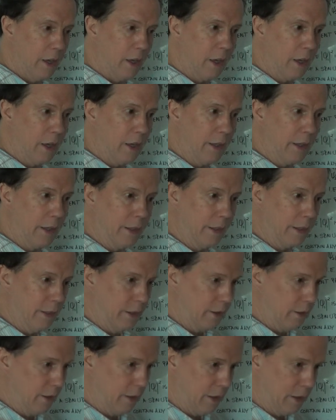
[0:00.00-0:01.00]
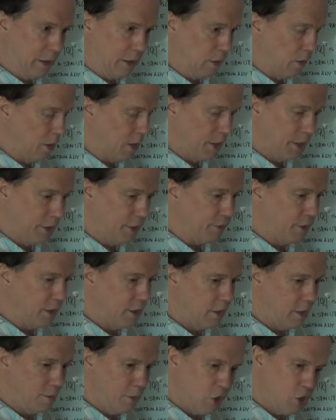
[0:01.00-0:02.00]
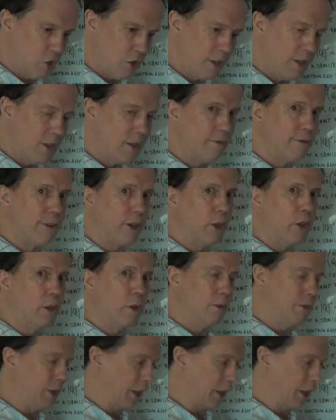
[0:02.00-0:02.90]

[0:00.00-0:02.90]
All kinds of symmetries involved